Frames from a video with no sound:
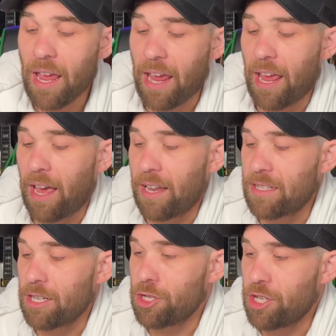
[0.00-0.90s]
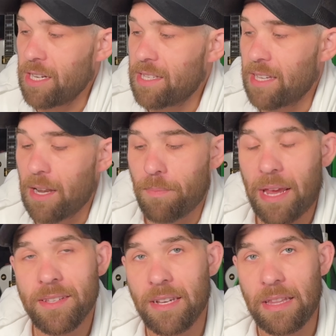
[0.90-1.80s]
And she said
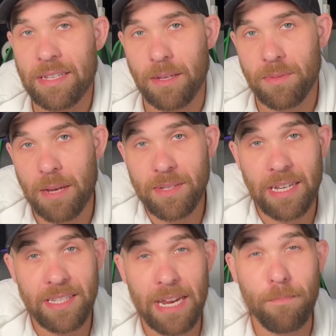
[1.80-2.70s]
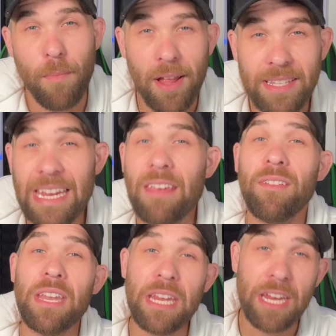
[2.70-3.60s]
basically sometimes it can take months,
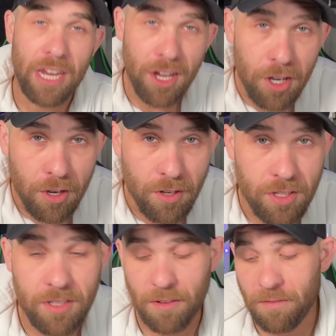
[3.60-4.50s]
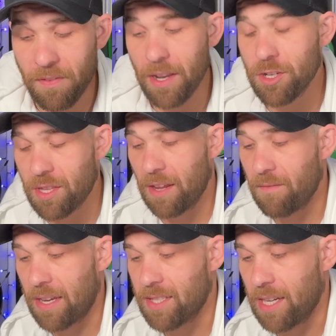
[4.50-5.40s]
even years to finish the
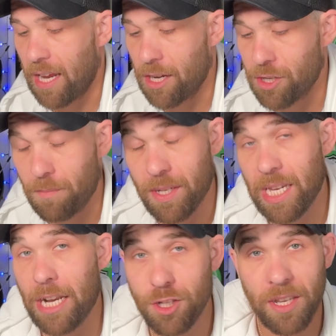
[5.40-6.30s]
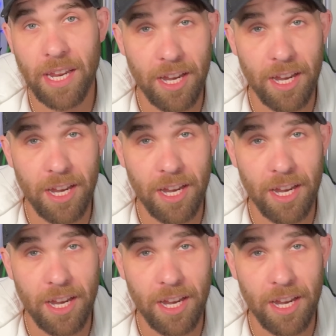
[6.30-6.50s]
investigation and potentially get